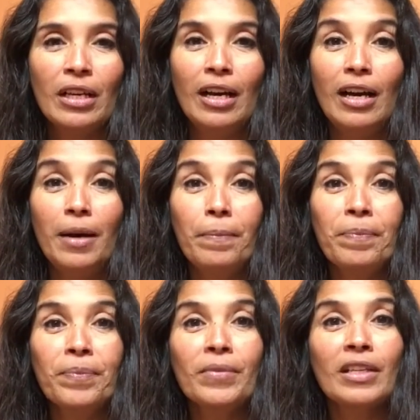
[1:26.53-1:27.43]
Um,
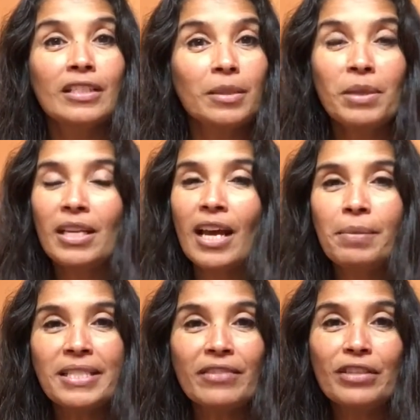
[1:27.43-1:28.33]
something that
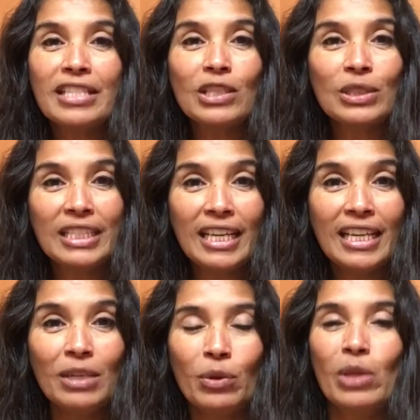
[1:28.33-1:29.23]
happens every single
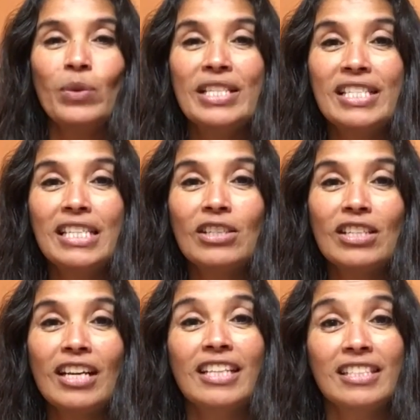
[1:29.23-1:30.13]
day, whether we see it or
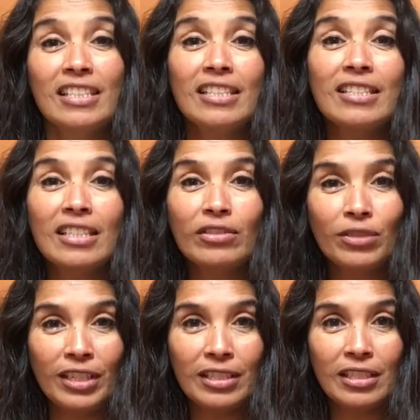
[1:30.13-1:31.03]
not, is that the sun
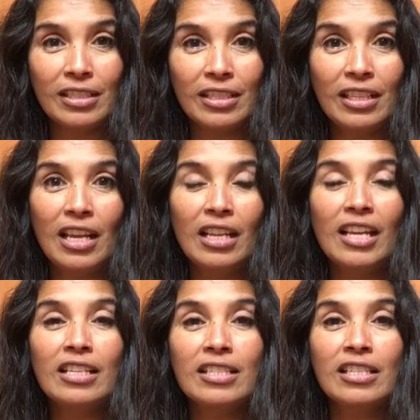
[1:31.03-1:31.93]
rises, and that
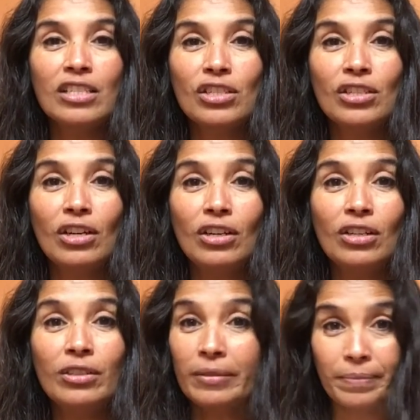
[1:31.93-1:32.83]
allows us to
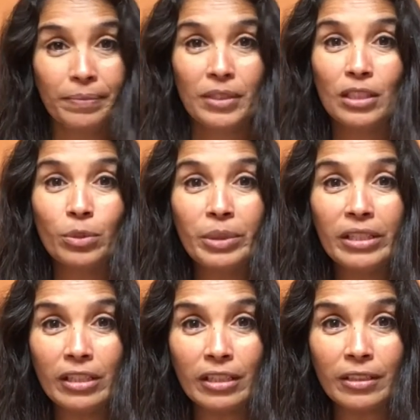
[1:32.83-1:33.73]
all still be
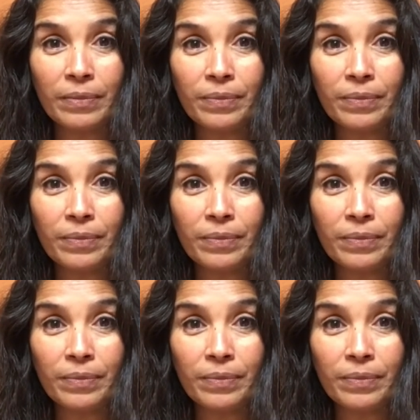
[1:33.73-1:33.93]
here.